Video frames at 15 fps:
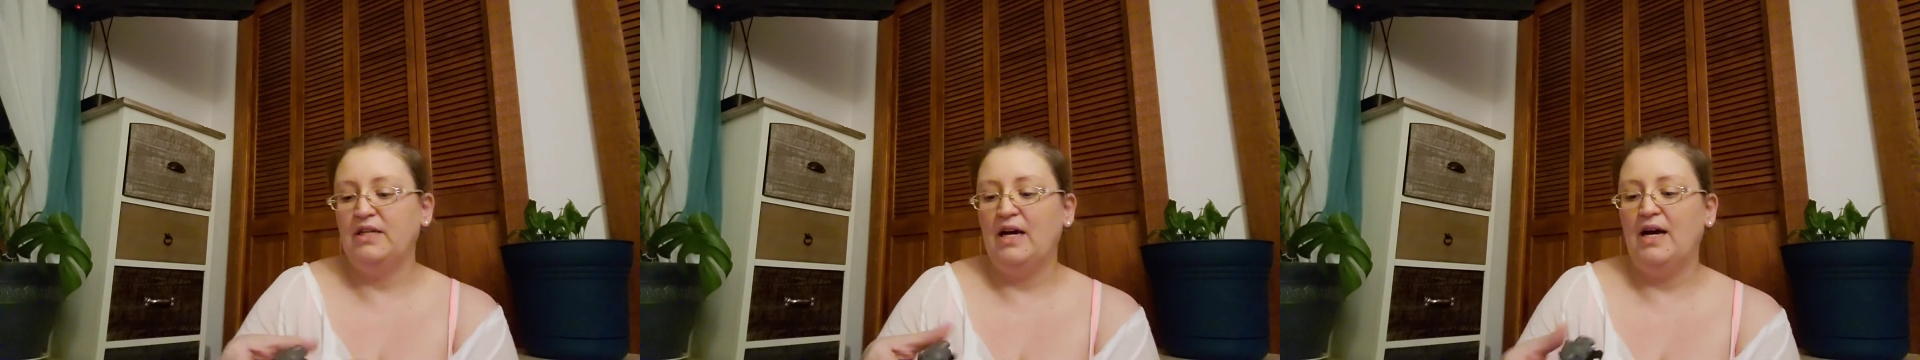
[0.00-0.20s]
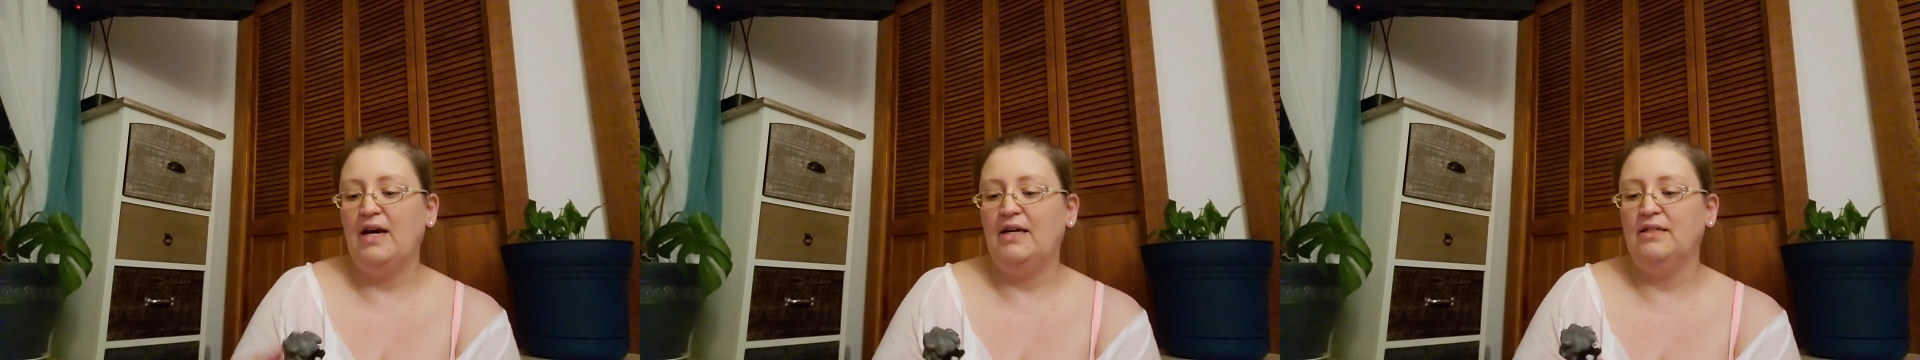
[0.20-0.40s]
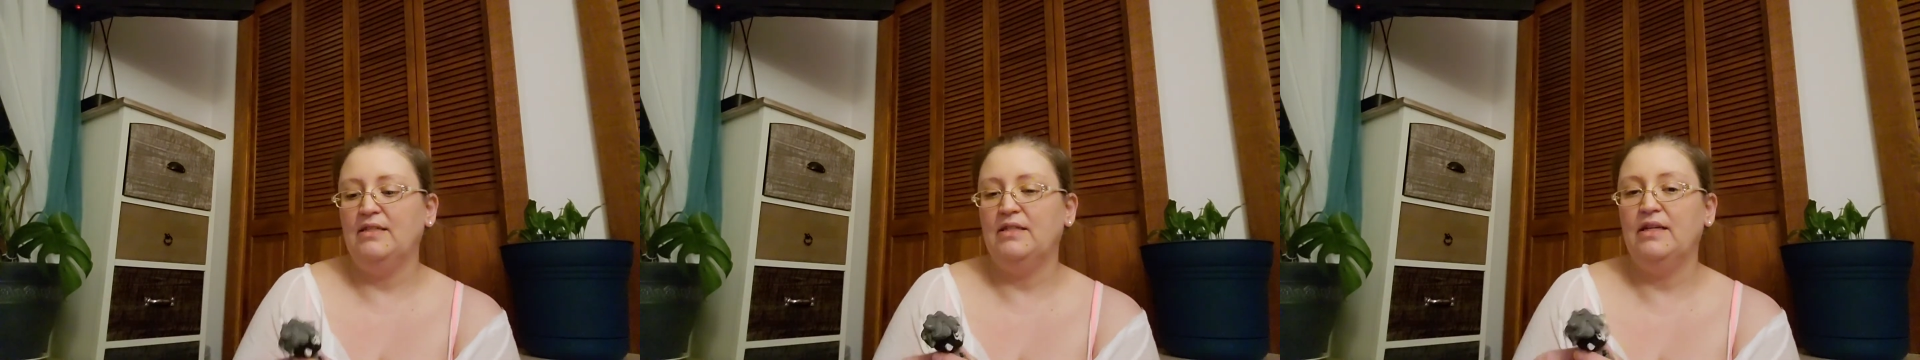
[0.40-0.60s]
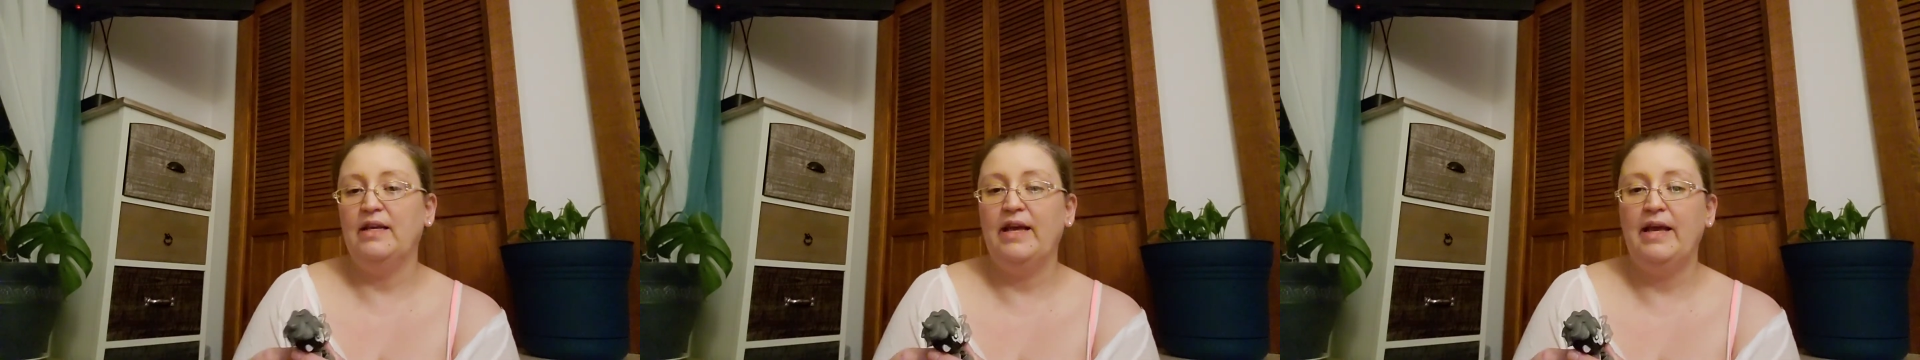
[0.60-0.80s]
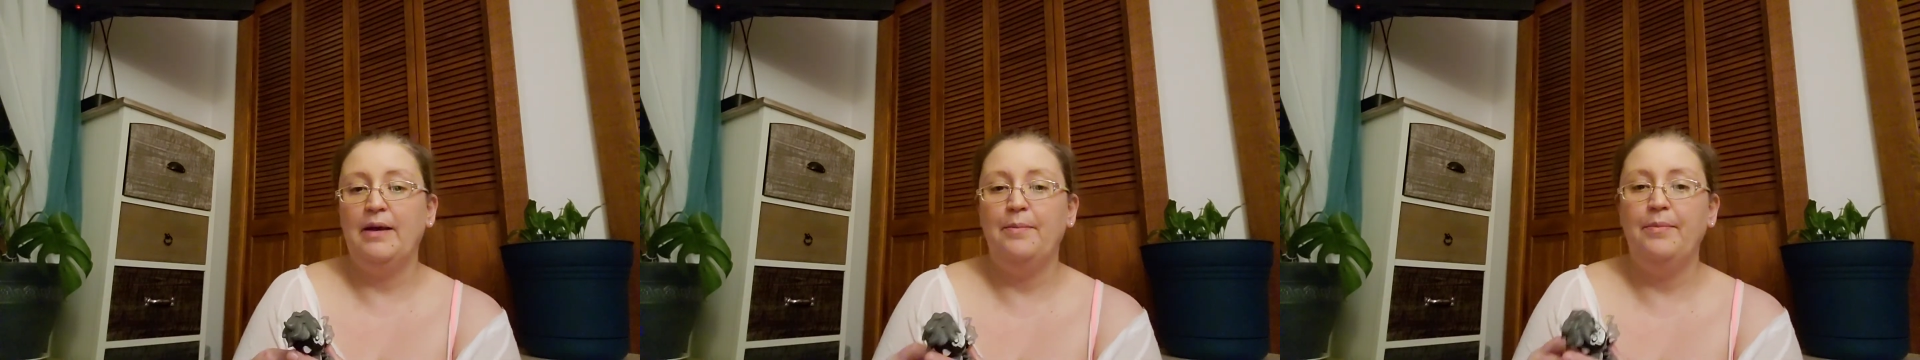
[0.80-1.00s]
got
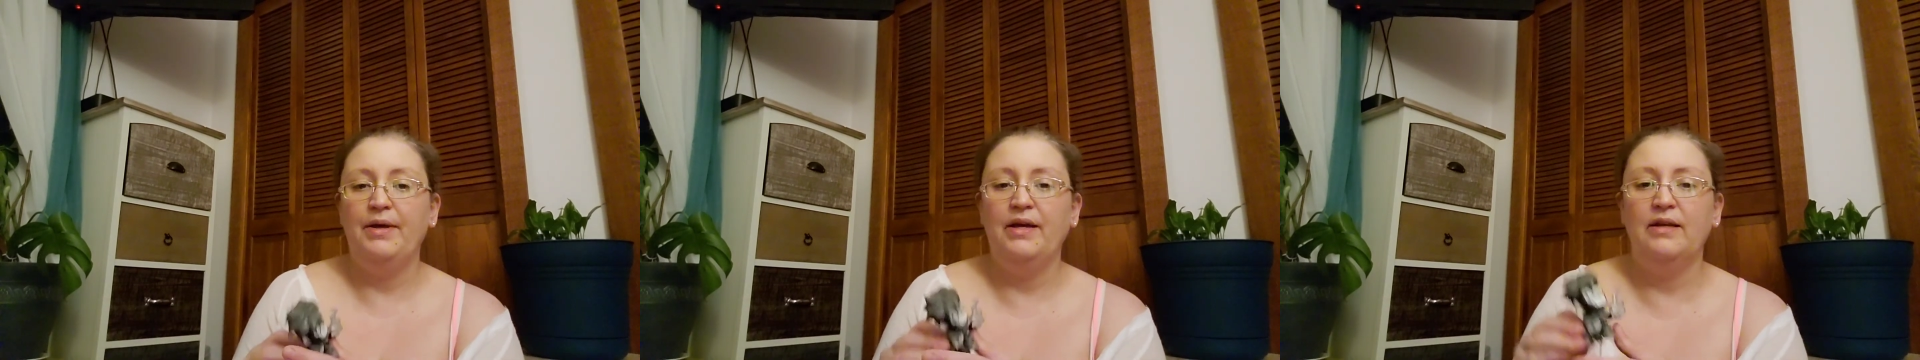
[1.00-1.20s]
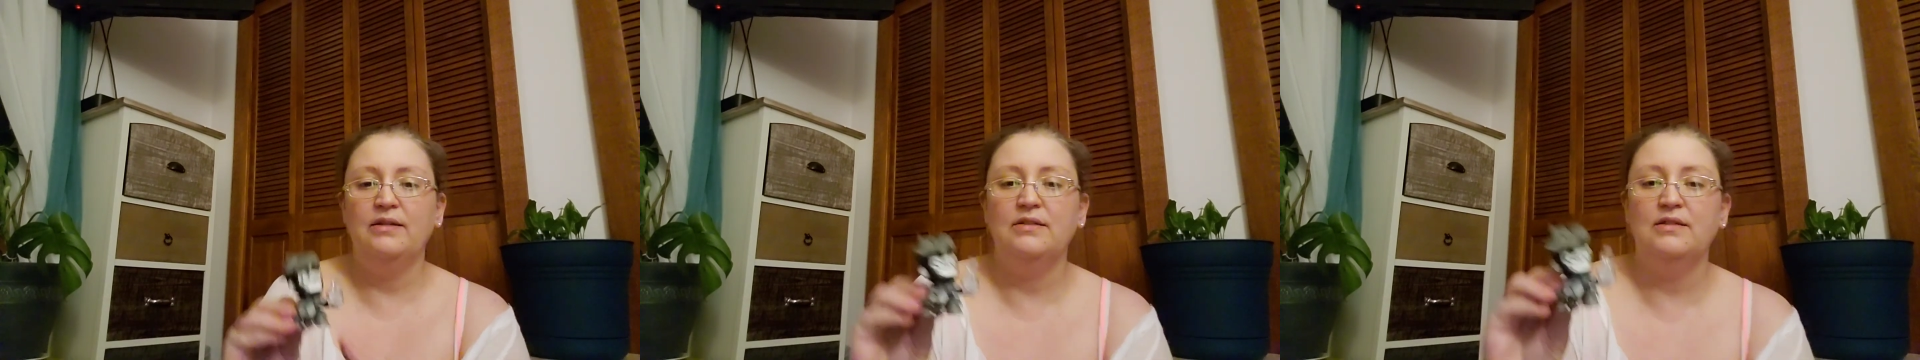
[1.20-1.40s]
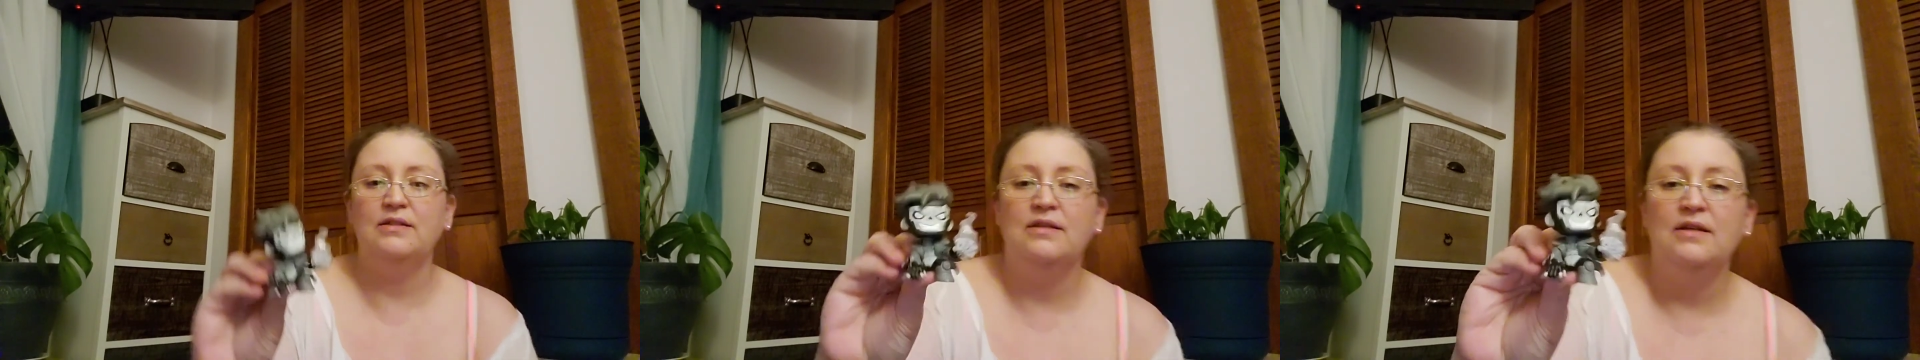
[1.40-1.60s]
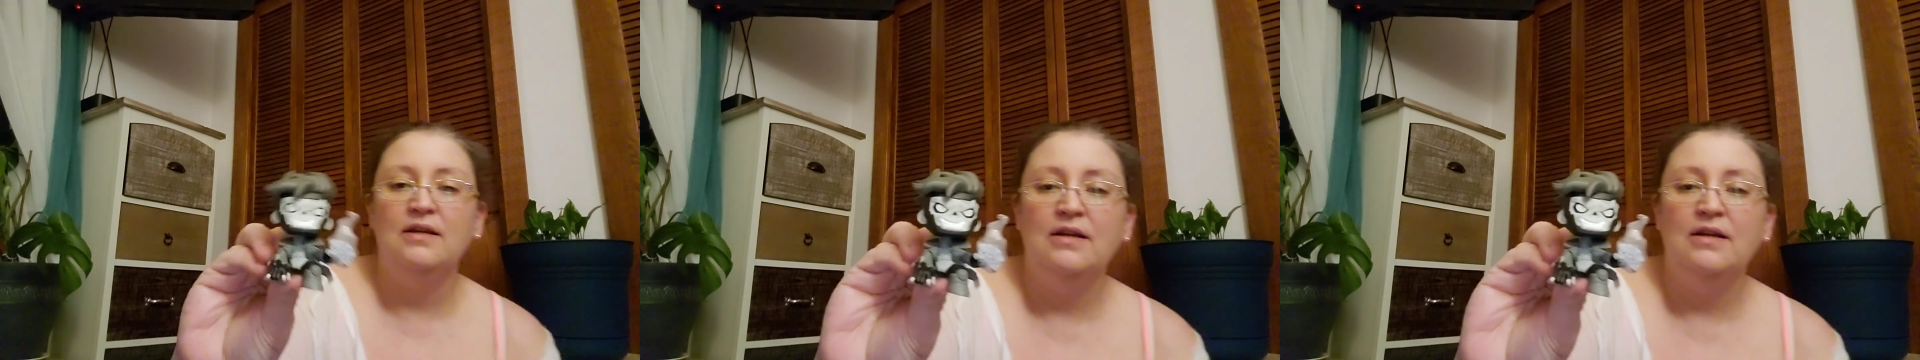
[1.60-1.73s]
Gambit.